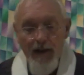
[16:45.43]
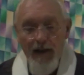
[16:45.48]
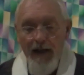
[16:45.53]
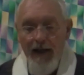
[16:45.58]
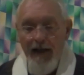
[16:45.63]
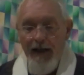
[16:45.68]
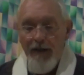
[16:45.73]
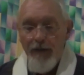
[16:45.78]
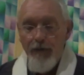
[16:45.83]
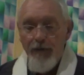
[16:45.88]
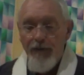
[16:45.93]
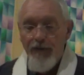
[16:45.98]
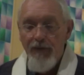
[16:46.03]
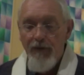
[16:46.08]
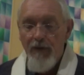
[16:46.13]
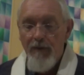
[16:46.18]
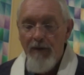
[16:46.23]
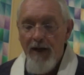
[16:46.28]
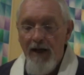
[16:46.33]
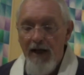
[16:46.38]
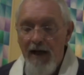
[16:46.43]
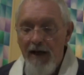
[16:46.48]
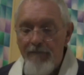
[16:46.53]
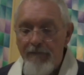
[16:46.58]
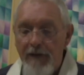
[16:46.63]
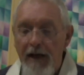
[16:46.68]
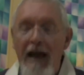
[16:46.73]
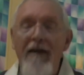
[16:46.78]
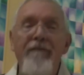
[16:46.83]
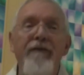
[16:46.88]
and also about how
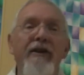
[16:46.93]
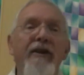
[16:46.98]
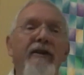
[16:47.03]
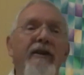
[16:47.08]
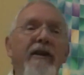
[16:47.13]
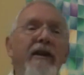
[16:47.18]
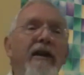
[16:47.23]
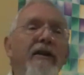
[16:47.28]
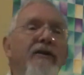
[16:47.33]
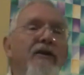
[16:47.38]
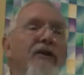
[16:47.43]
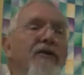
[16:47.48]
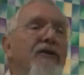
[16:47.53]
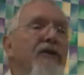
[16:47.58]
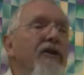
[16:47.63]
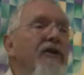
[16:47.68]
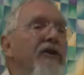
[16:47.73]
everything exists